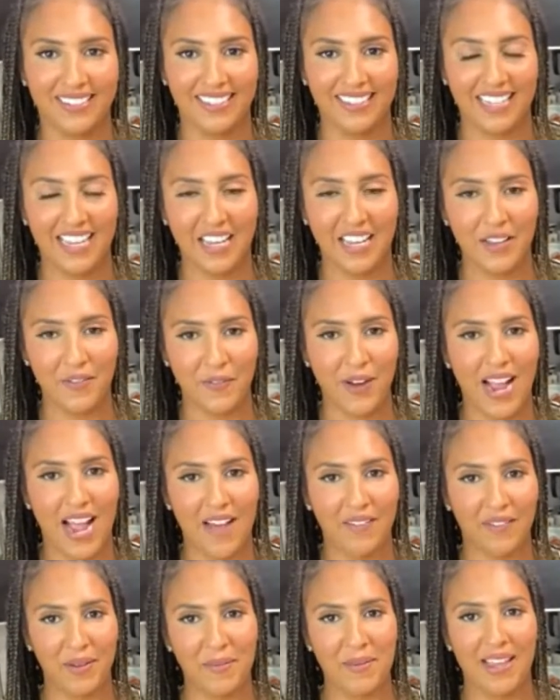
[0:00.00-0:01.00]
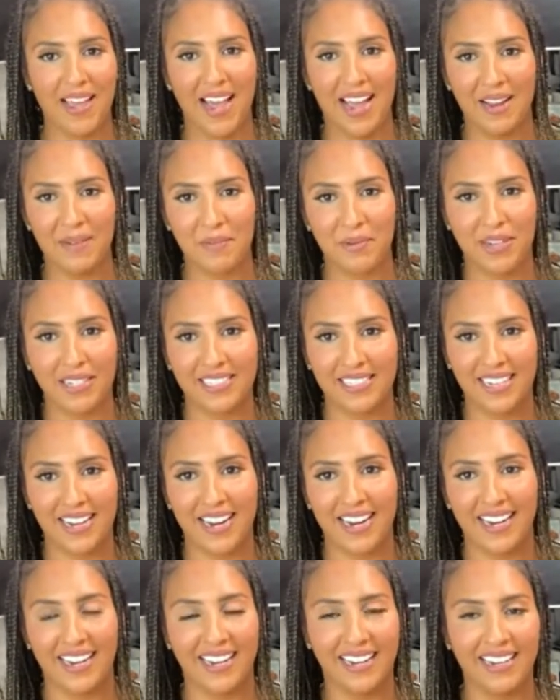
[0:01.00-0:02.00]
Thank you for having me. I
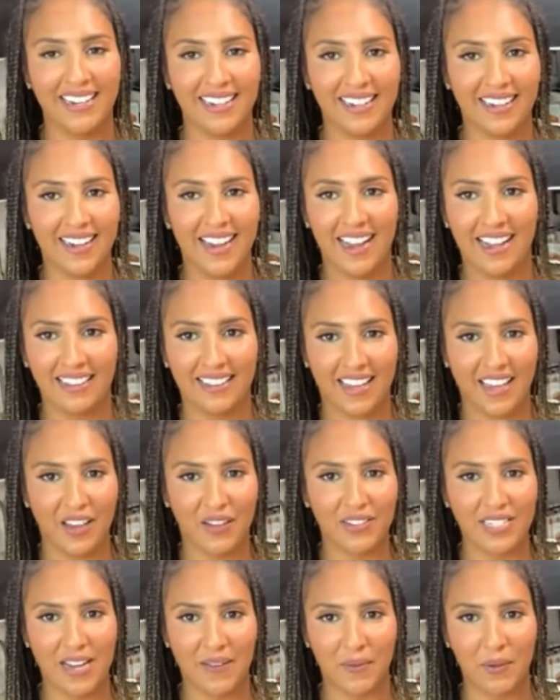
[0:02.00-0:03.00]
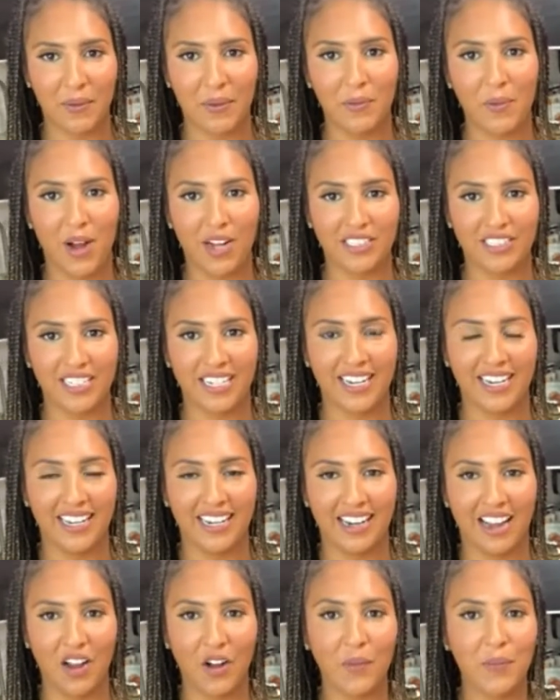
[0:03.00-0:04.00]
appreciate it. Thank you to everyone watching,
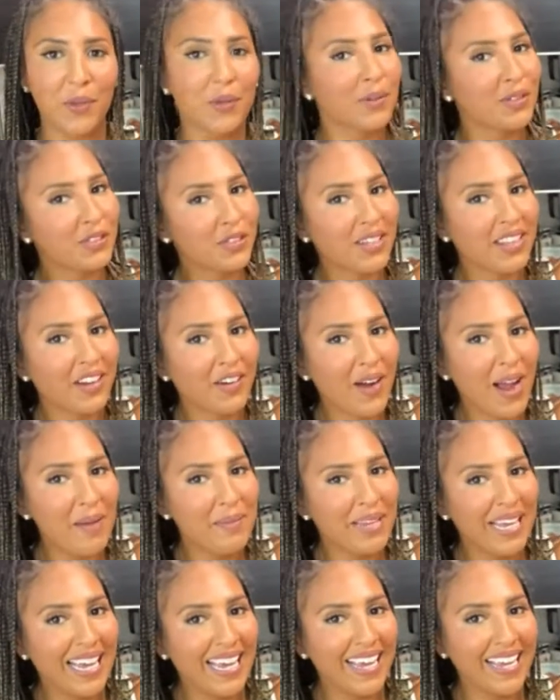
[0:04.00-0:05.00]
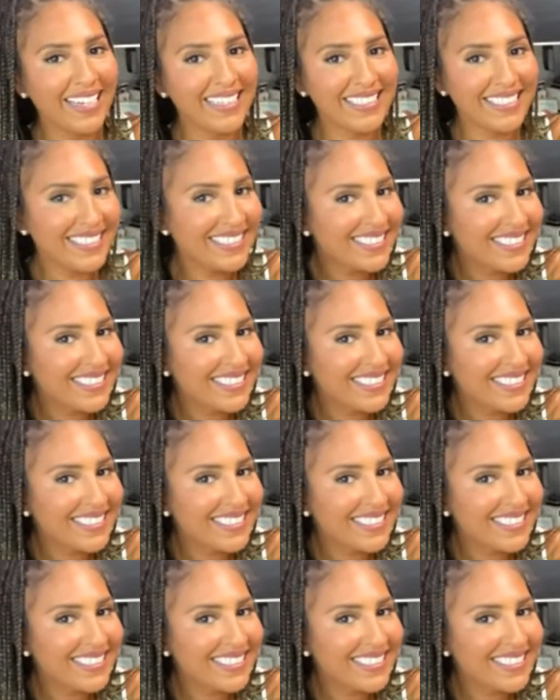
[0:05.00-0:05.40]
and I hope you enjoy the crab cakes.